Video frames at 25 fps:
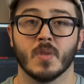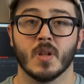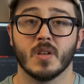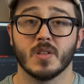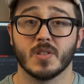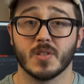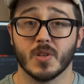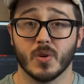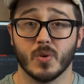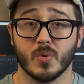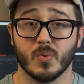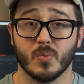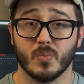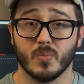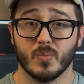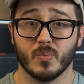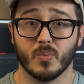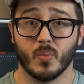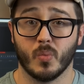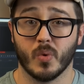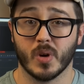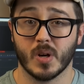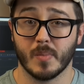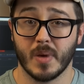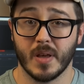So,
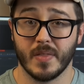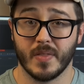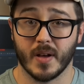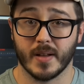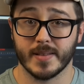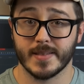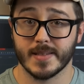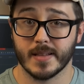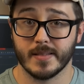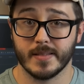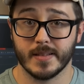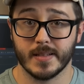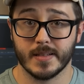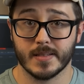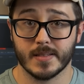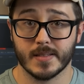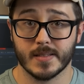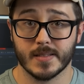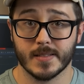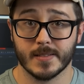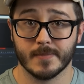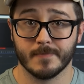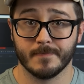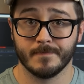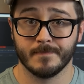what are my thoughts on
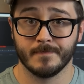this?